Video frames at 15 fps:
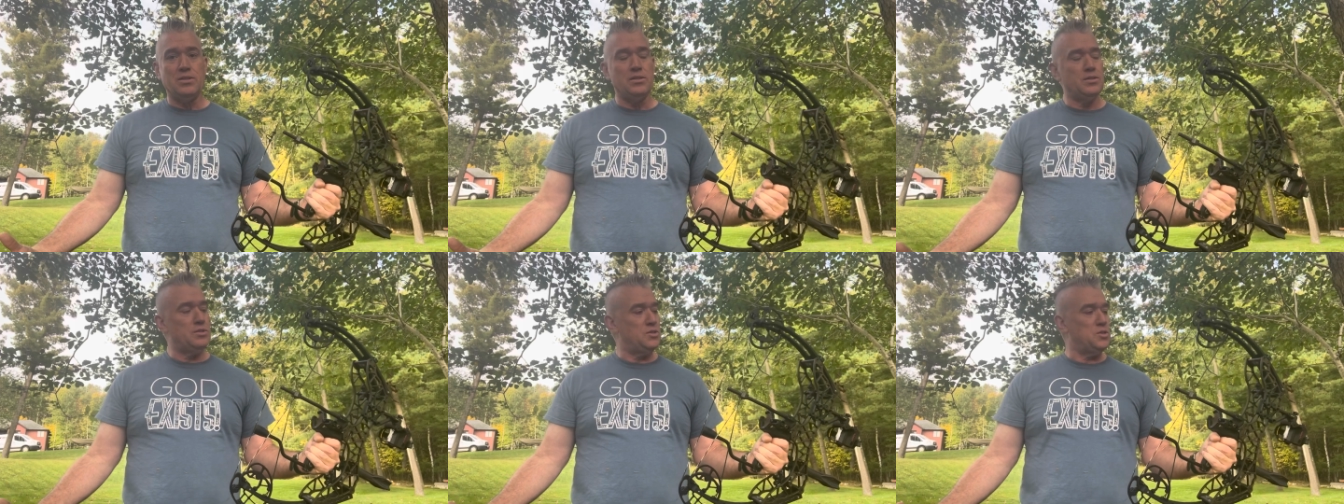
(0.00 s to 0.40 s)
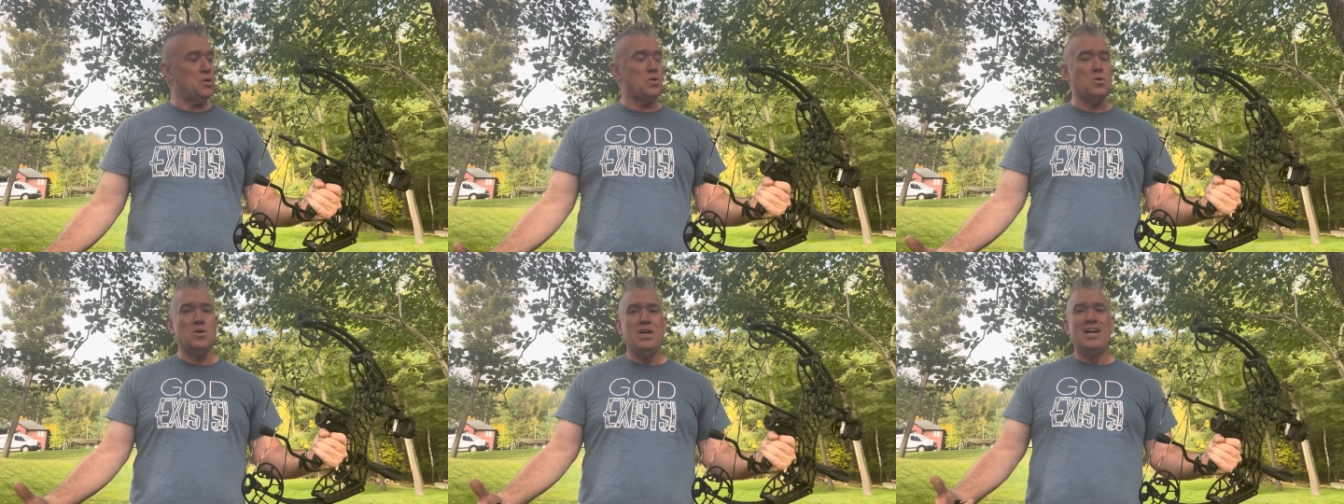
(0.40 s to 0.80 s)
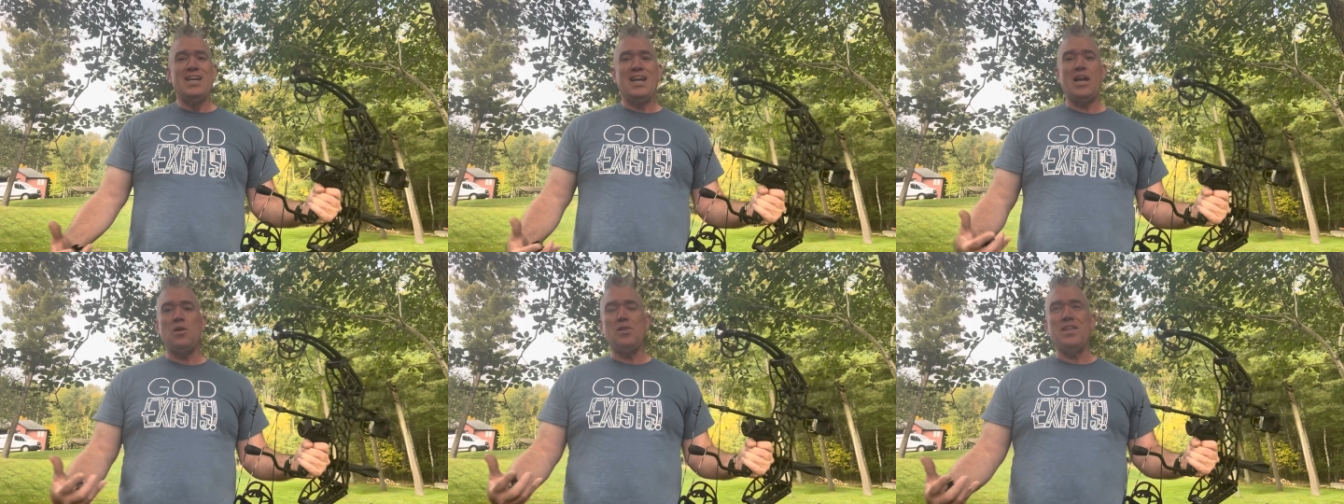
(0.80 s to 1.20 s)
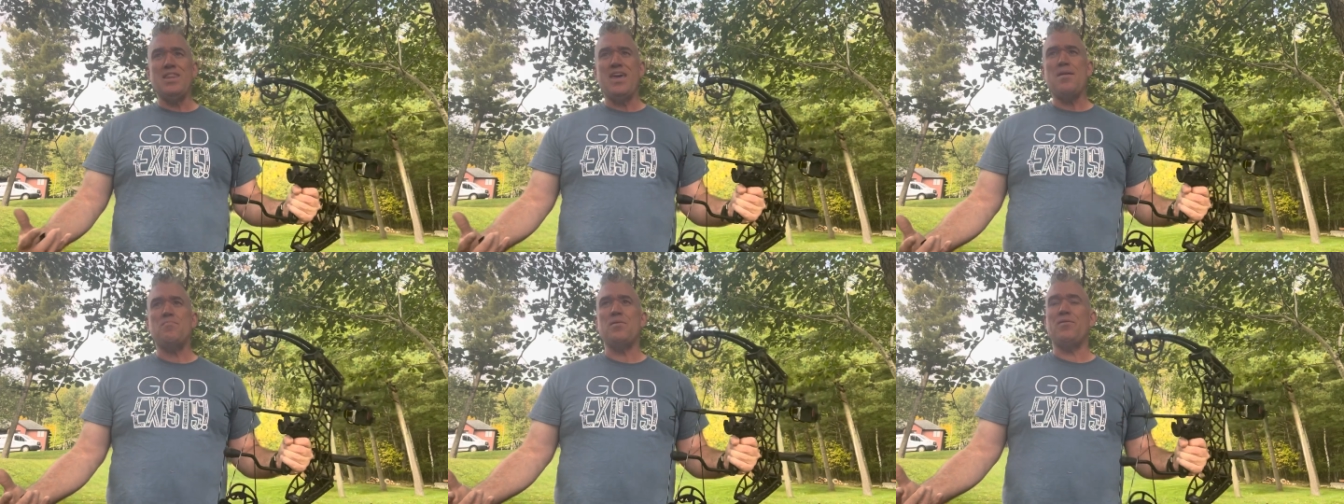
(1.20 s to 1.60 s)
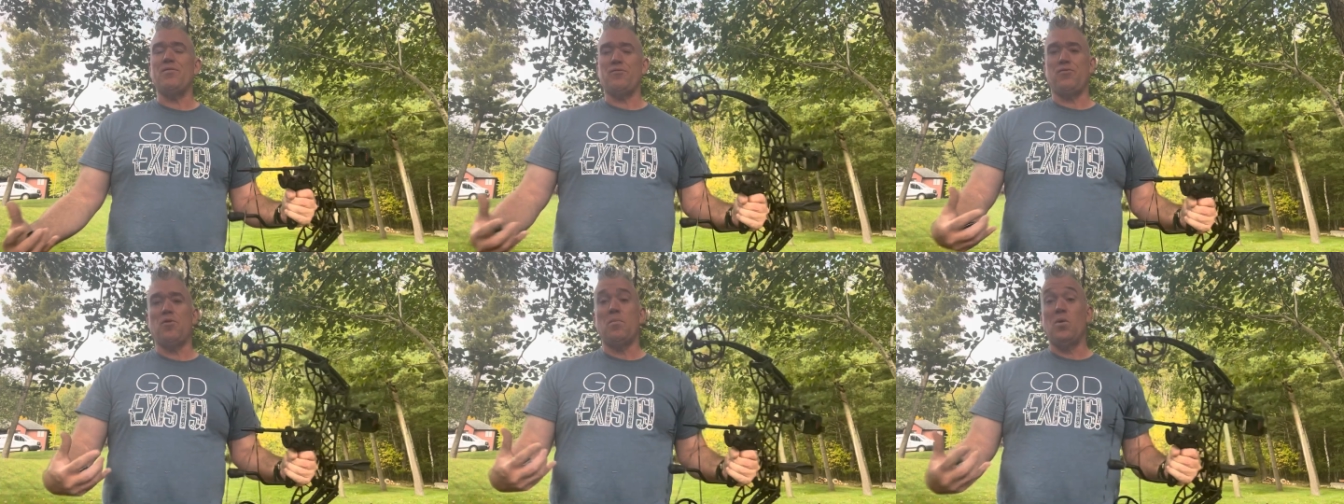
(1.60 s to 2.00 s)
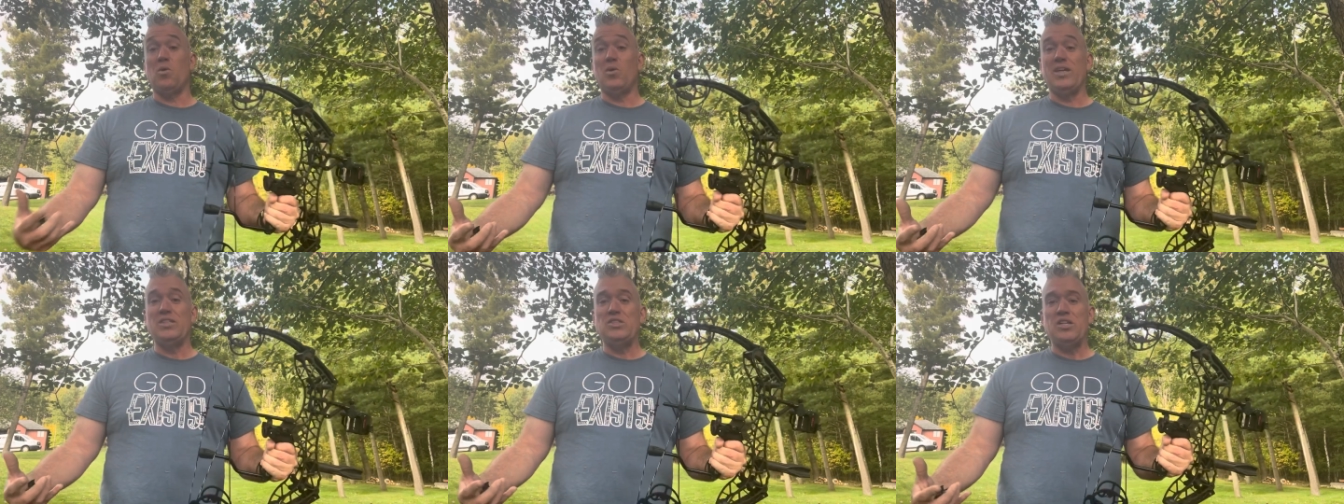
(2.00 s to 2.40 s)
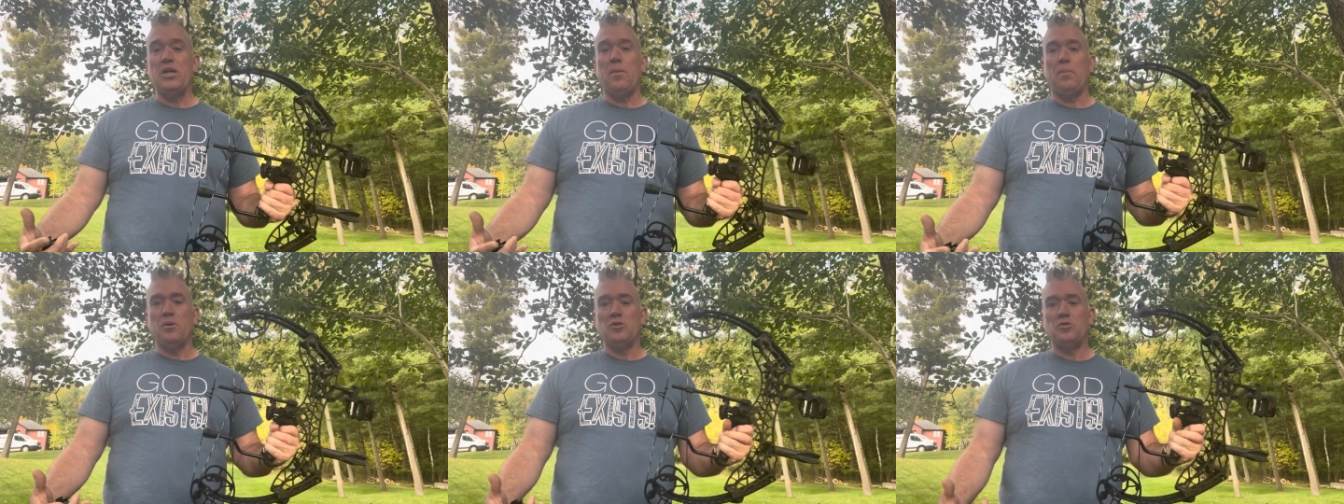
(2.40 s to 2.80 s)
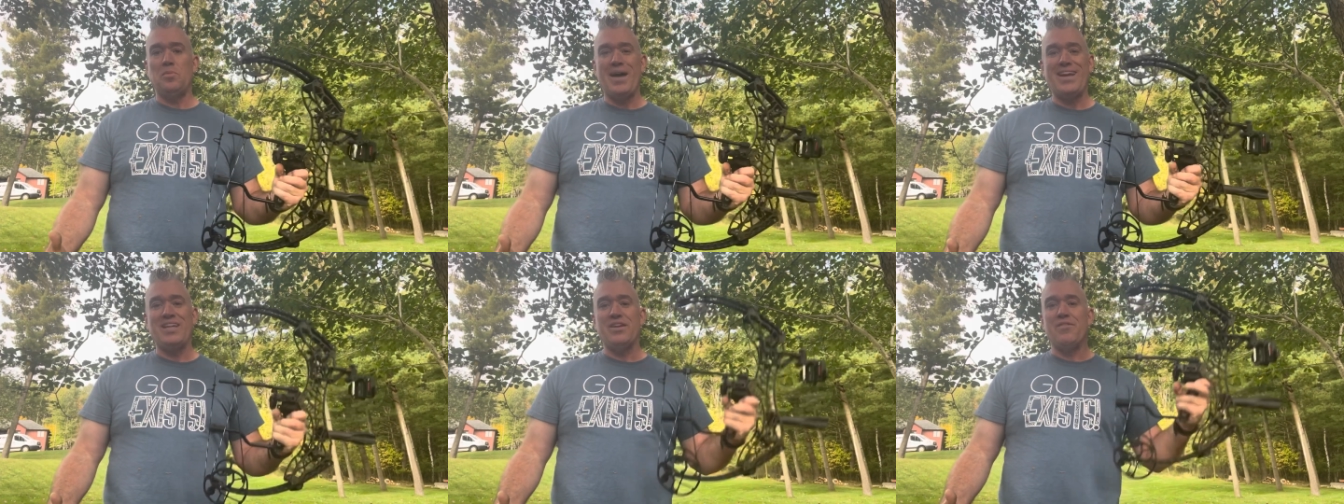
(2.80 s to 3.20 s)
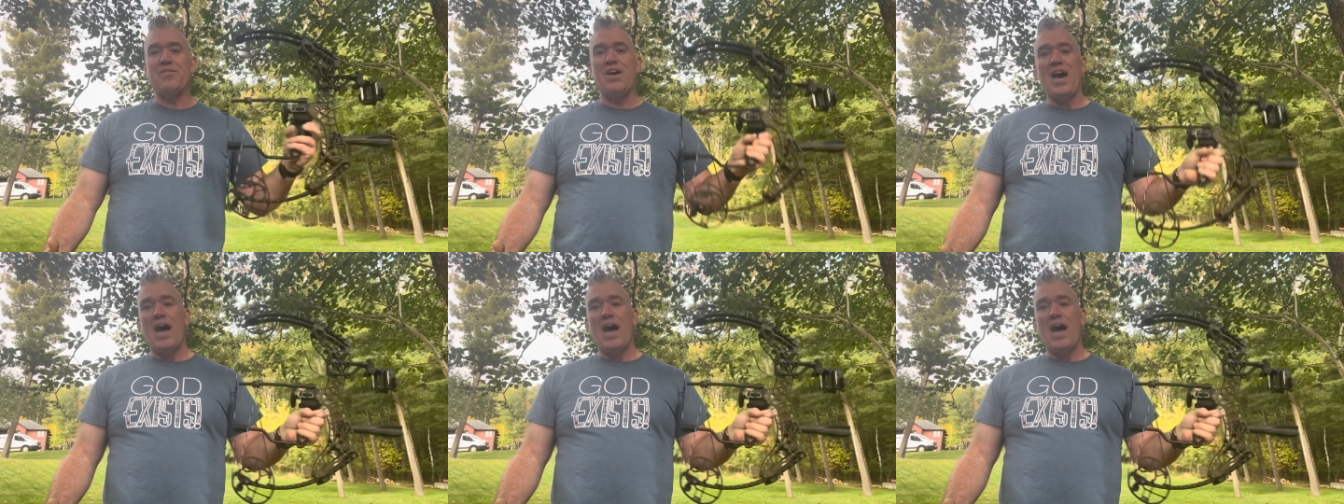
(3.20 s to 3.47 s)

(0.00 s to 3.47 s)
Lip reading: So not only that, but from a resale perspective,